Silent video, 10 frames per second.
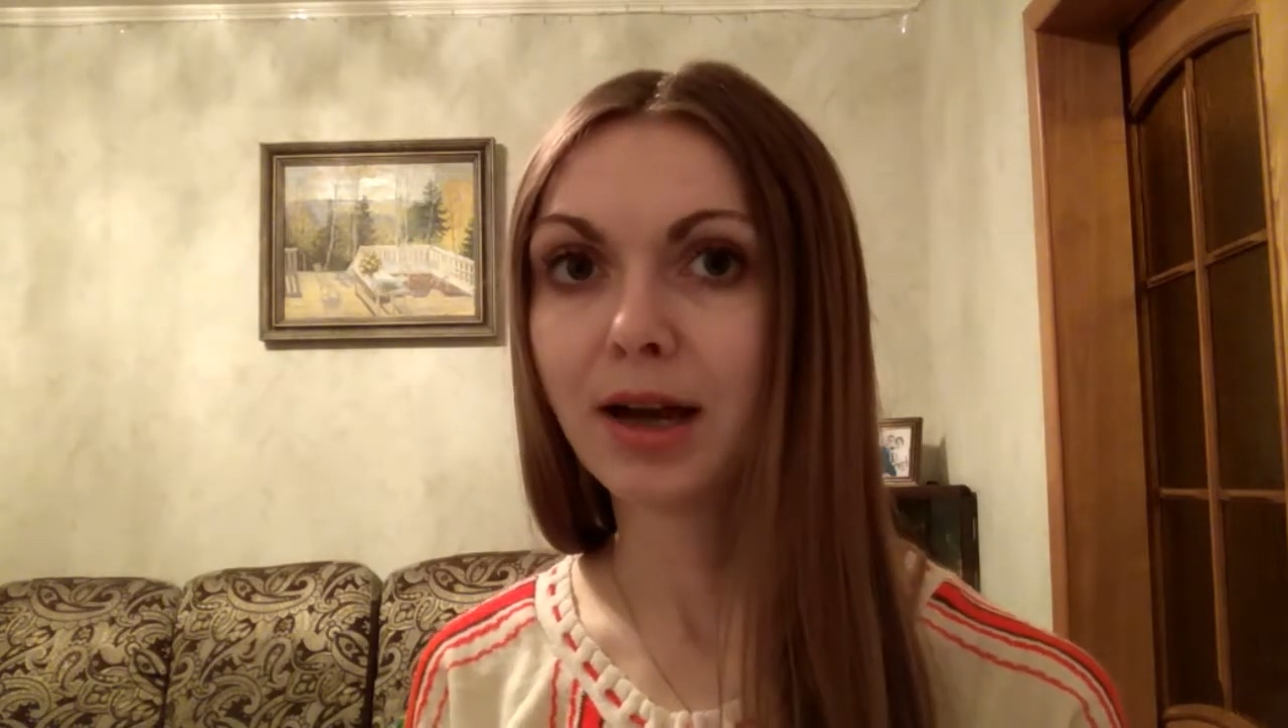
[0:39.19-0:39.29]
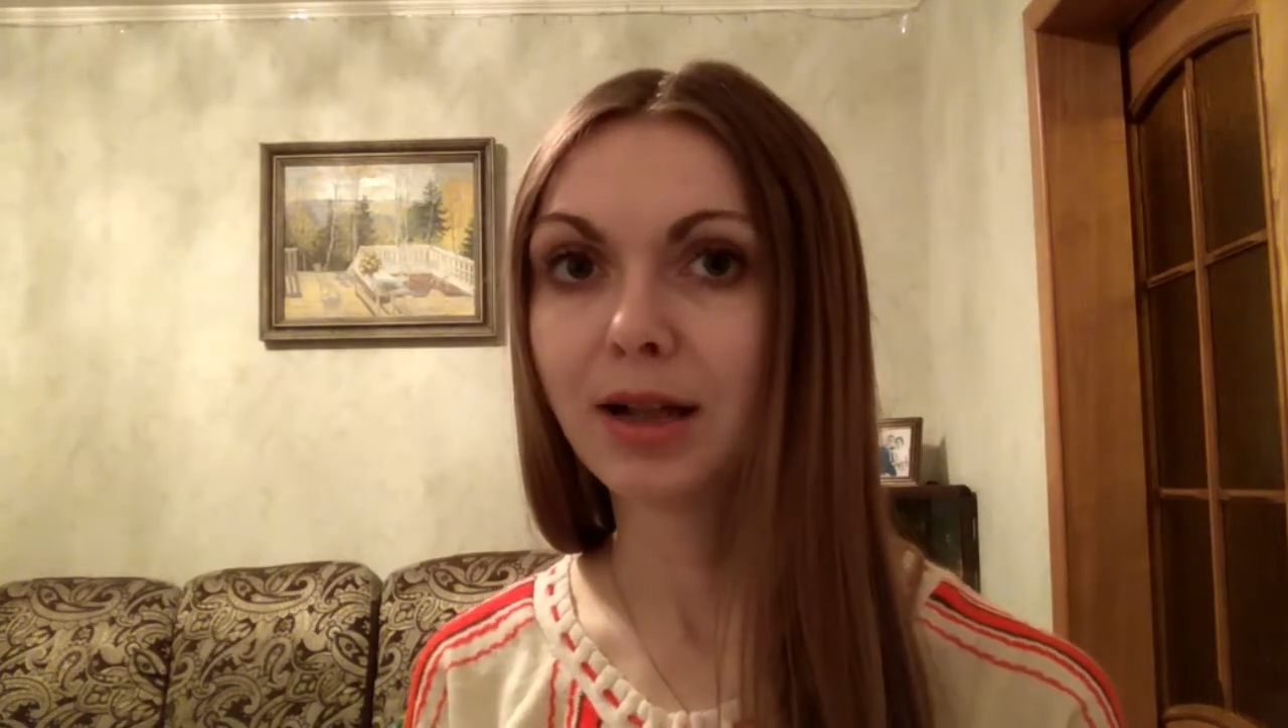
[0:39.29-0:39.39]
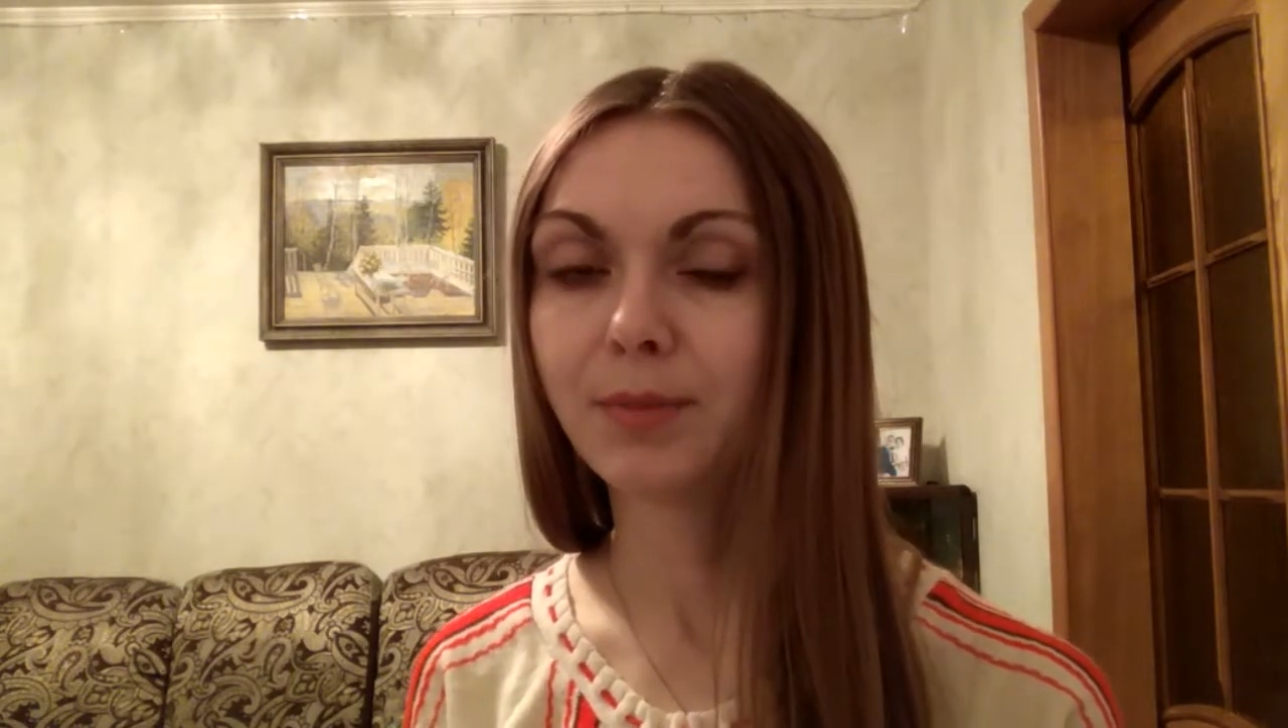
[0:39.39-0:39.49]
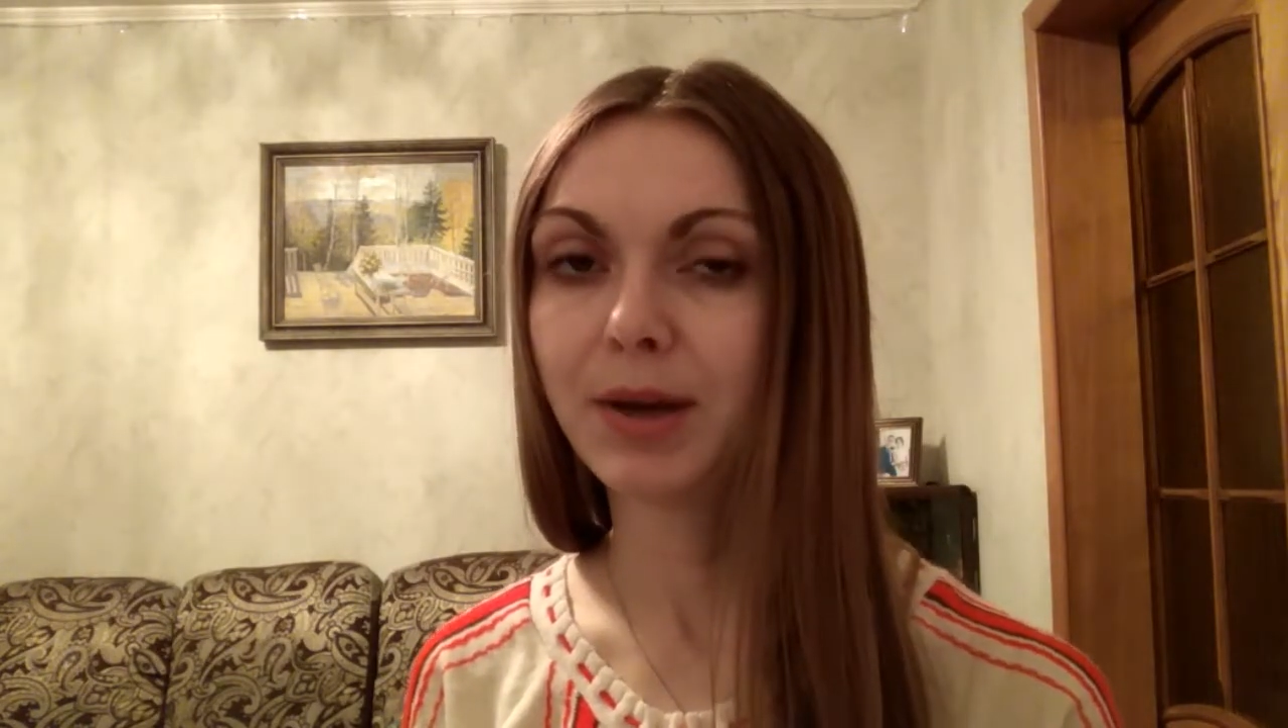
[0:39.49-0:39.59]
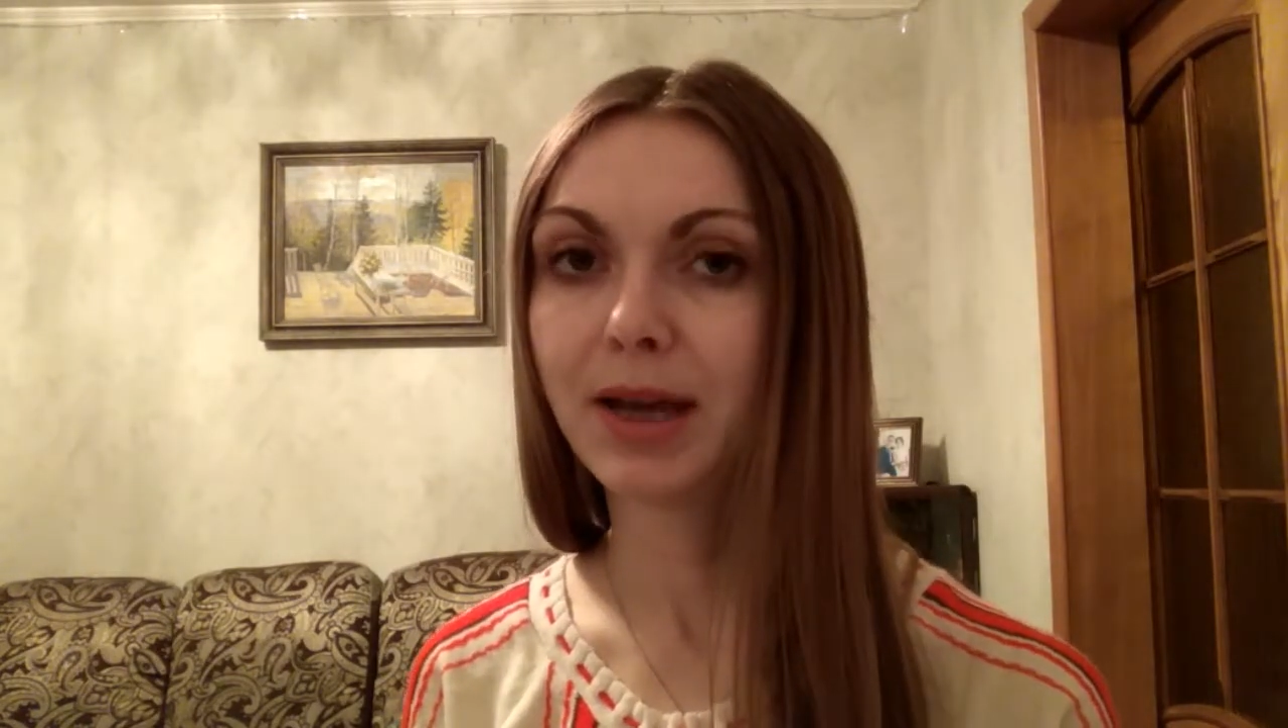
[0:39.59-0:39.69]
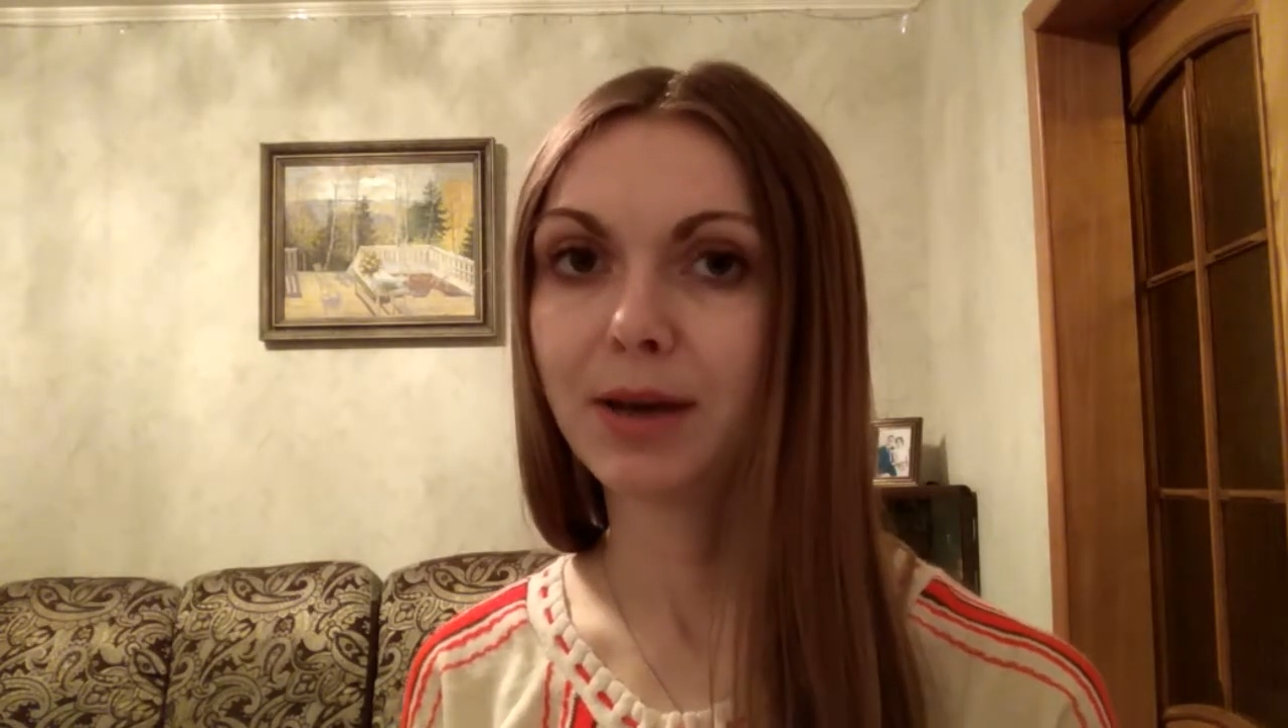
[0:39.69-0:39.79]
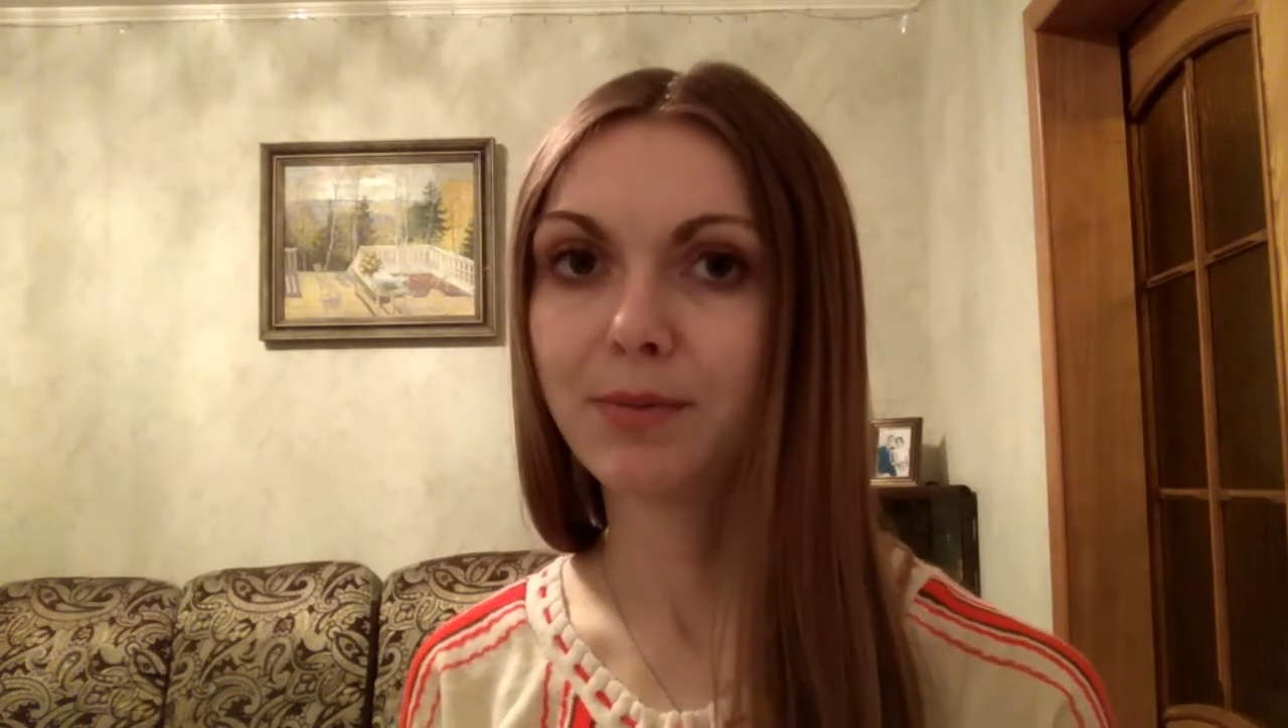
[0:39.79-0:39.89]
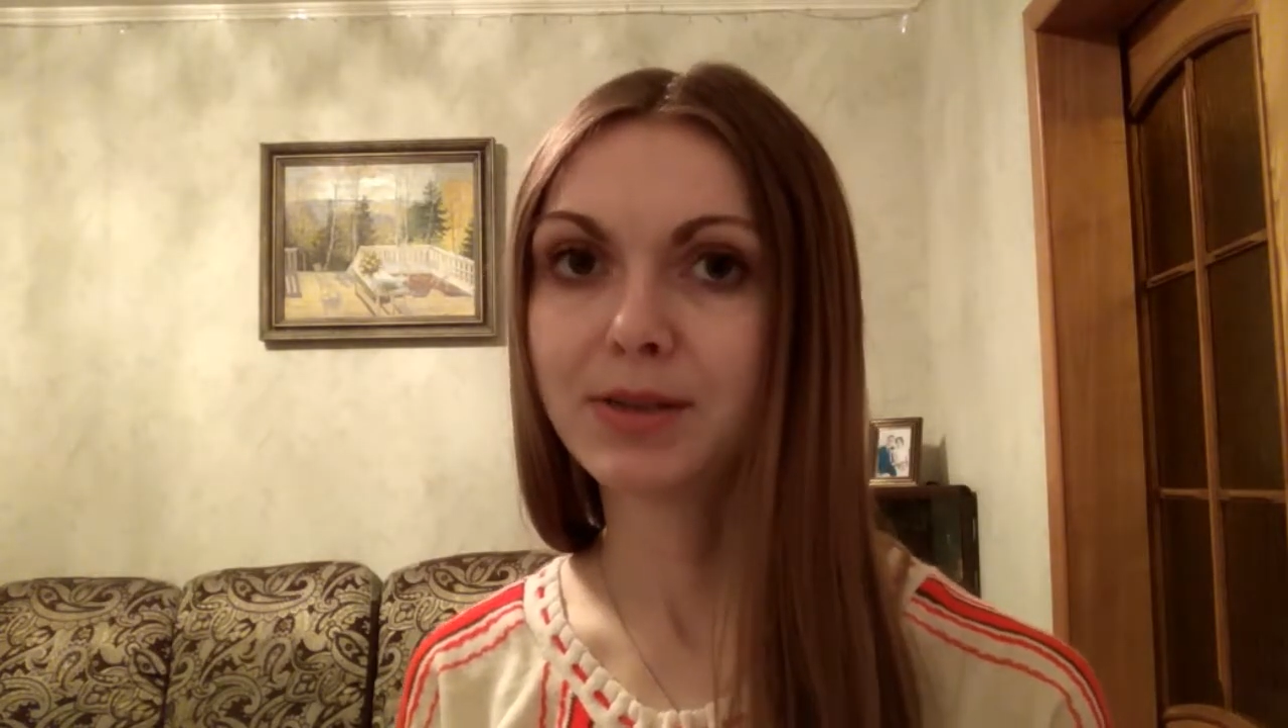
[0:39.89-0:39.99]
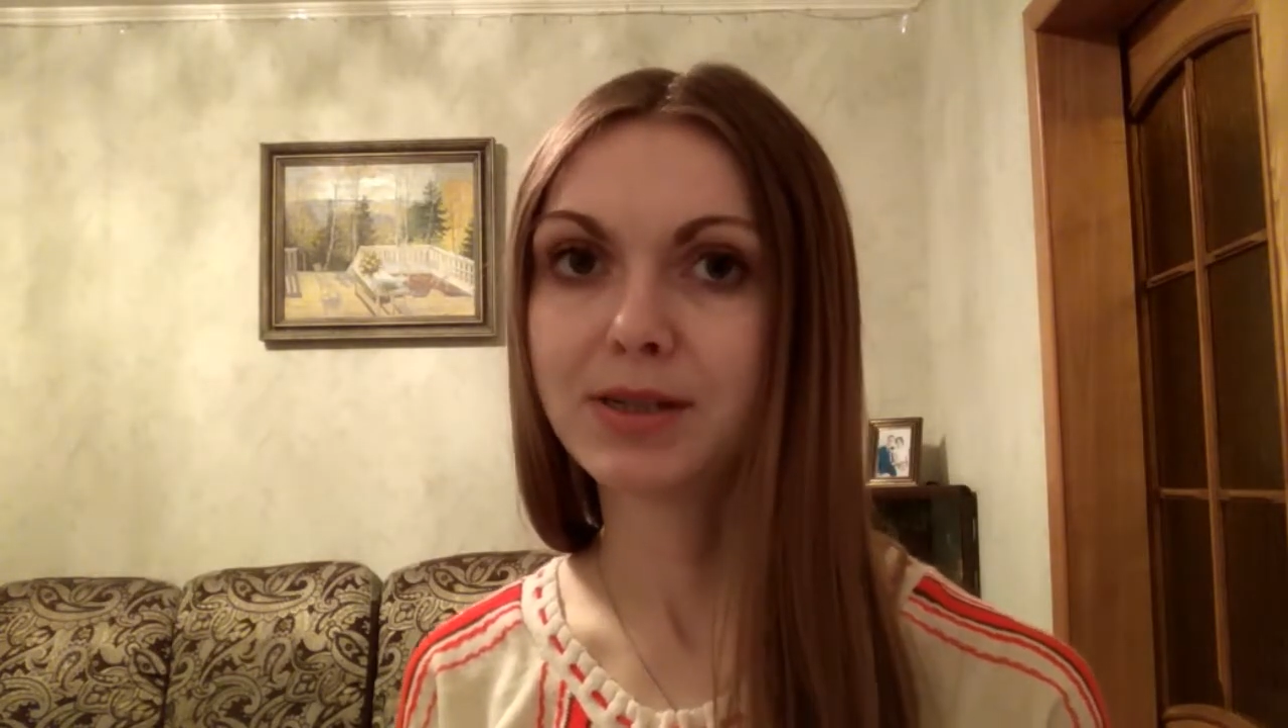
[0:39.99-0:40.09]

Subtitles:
I'll be happy